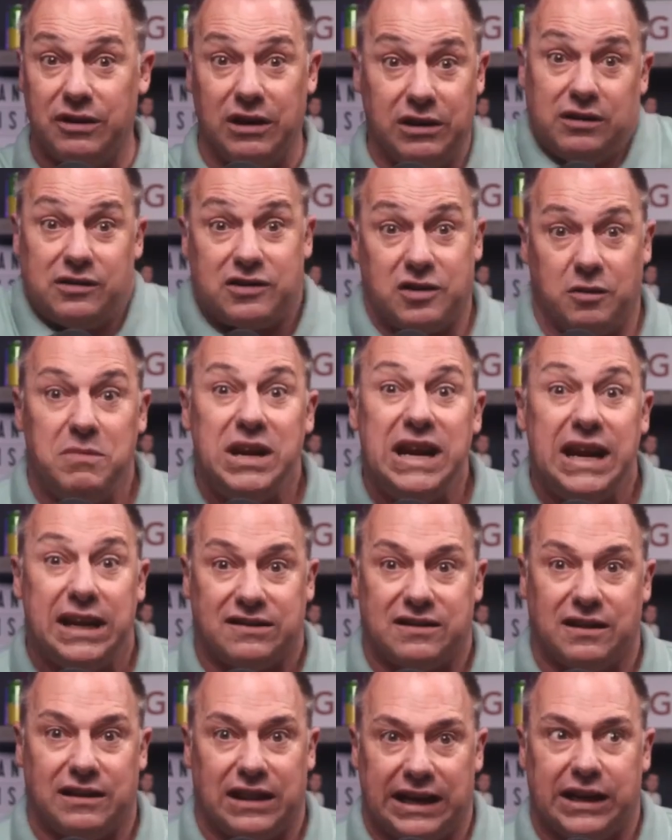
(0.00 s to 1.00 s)
To me, it's
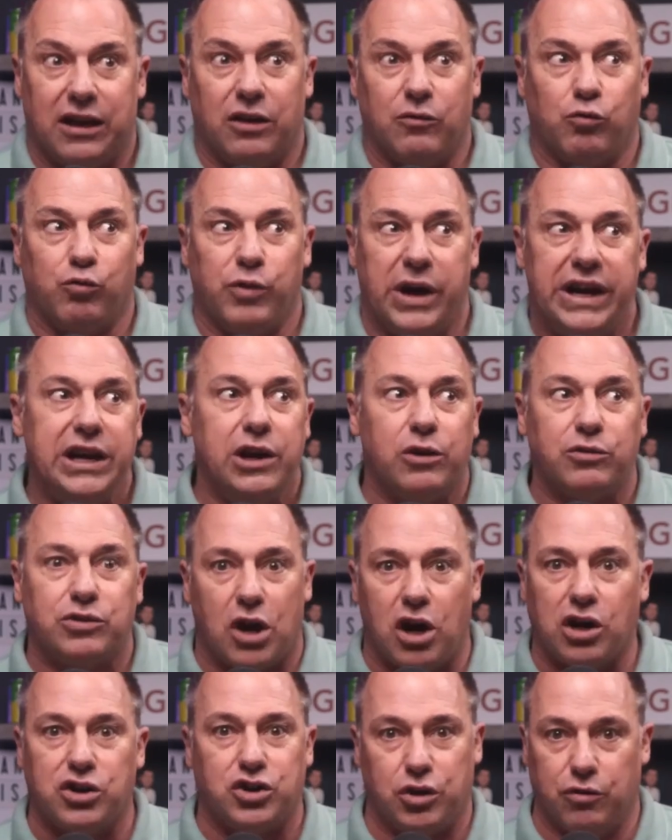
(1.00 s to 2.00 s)
like a radio
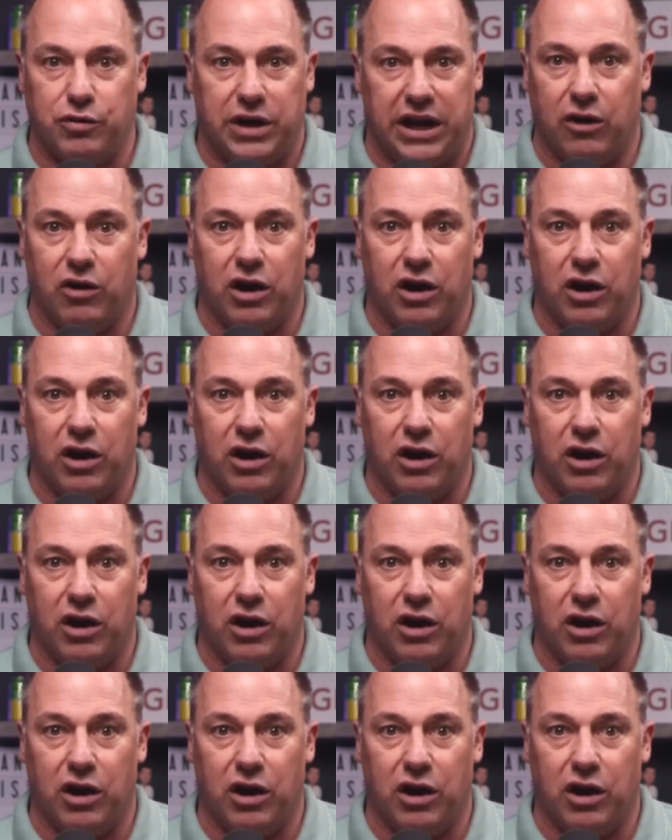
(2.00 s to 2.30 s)
talk show now.